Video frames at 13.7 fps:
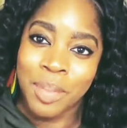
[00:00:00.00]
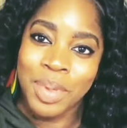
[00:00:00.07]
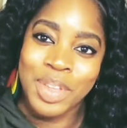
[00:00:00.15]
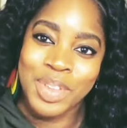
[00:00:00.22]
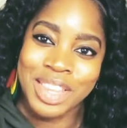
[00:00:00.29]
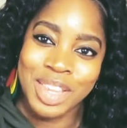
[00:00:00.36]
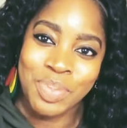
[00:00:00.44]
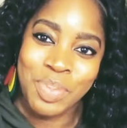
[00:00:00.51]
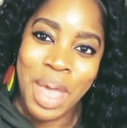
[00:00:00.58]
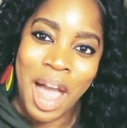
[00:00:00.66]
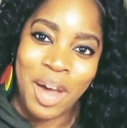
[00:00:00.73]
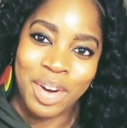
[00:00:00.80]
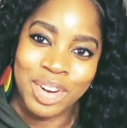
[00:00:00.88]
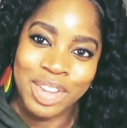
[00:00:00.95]
I'm gonna use this
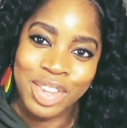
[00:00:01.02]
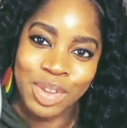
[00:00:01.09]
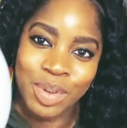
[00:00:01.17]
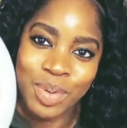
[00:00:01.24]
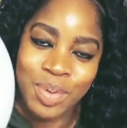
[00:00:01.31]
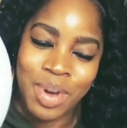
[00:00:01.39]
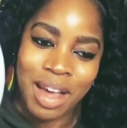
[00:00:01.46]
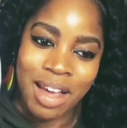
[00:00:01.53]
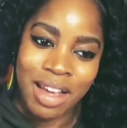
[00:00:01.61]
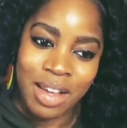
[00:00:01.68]
powder to